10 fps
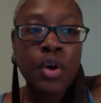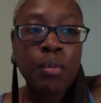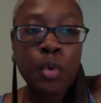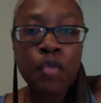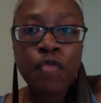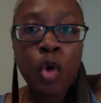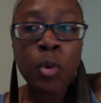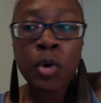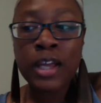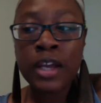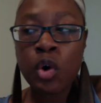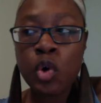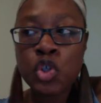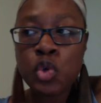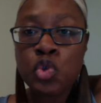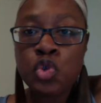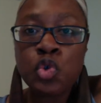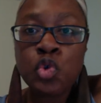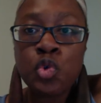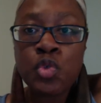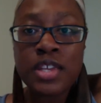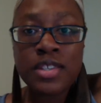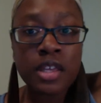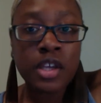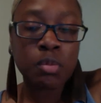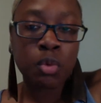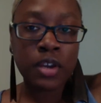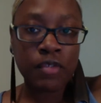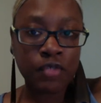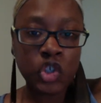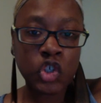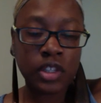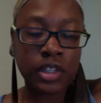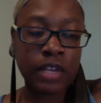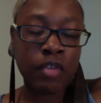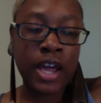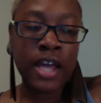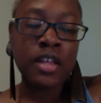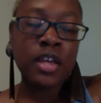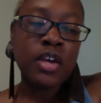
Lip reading: move forward, and also do these things more efficiently, right?